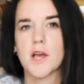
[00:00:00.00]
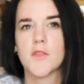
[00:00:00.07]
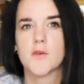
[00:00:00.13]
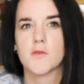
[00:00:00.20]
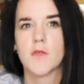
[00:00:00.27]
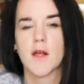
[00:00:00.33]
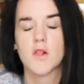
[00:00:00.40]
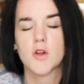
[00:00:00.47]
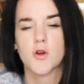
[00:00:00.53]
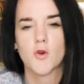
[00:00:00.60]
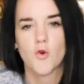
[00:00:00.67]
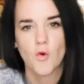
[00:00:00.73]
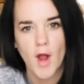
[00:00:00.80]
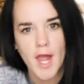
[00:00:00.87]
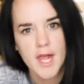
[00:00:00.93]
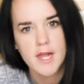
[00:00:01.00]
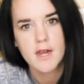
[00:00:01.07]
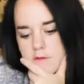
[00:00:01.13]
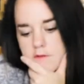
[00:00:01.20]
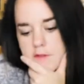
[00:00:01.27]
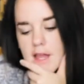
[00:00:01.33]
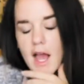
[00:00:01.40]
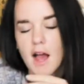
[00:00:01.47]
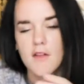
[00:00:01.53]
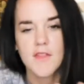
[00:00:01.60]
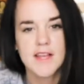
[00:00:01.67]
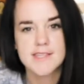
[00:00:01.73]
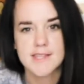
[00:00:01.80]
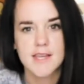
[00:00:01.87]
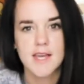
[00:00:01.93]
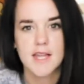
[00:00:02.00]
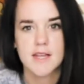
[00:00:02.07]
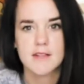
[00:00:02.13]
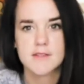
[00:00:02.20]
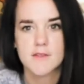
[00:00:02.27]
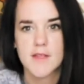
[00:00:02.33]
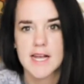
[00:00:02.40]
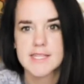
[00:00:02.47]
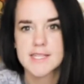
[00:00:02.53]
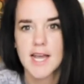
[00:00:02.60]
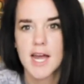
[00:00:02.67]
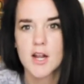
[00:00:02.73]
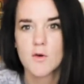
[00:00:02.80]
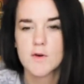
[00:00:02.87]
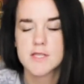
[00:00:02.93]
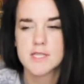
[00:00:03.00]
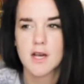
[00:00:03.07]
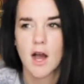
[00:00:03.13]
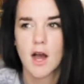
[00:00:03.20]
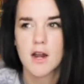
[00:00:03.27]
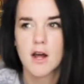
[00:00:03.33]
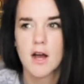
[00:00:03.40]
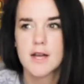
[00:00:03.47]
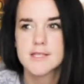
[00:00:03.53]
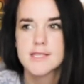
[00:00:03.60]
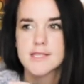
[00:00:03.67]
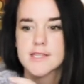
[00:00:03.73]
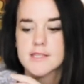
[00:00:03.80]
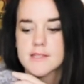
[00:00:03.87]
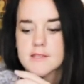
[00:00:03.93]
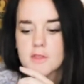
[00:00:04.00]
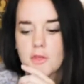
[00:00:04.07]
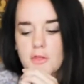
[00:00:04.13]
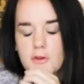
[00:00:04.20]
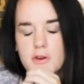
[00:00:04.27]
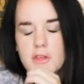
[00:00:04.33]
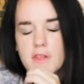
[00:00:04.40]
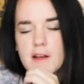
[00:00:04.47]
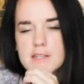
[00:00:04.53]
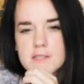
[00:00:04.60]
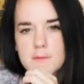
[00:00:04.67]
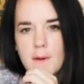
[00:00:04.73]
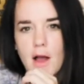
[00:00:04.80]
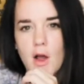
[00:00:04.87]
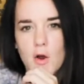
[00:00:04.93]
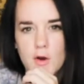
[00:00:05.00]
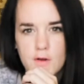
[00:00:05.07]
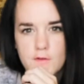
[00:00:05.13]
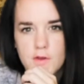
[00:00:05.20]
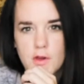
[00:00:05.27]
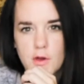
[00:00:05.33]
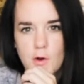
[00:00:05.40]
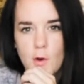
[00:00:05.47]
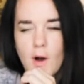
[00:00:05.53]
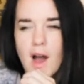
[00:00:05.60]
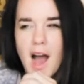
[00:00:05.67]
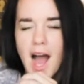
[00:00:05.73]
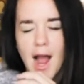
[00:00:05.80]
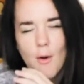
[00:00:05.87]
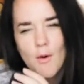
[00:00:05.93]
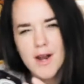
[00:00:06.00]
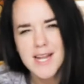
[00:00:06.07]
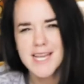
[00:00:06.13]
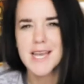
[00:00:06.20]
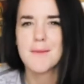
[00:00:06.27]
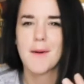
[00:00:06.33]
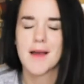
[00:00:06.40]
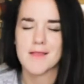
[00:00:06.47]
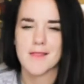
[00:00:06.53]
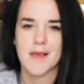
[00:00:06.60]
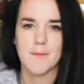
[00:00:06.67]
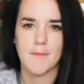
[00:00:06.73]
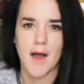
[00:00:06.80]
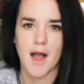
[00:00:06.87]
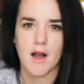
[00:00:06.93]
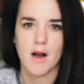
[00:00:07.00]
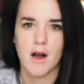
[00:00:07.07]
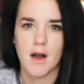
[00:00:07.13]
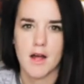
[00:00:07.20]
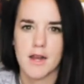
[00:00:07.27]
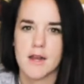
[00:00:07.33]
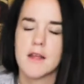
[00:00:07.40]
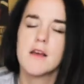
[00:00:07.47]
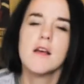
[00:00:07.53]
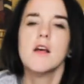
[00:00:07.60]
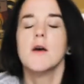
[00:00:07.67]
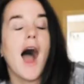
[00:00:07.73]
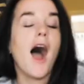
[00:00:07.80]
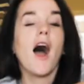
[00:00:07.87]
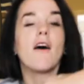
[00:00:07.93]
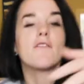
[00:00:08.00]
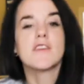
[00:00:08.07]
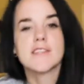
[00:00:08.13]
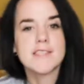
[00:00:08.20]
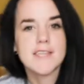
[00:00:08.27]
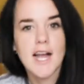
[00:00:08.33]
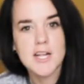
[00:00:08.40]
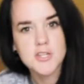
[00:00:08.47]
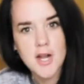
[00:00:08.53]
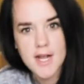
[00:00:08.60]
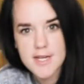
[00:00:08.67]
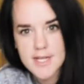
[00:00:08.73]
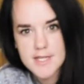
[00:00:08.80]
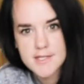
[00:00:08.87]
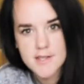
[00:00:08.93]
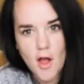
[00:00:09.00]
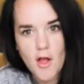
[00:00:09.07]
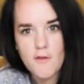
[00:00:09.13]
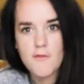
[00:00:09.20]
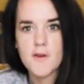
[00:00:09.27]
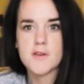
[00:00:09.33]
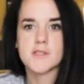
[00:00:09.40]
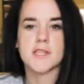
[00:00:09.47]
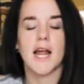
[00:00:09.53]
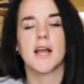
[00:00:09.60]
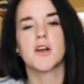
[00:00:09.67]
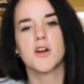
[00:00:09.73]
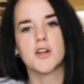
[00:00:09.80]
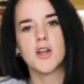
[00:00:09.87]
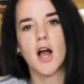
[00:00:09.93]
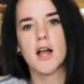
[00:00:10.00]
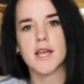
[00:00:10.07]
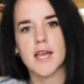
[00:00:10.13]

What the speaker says: out there that look great. Yeah, that's it. So that's kind of what's gone on since the 30,000 mile review. I want to get my lip back on. Obviously, I tried to install it first and I could not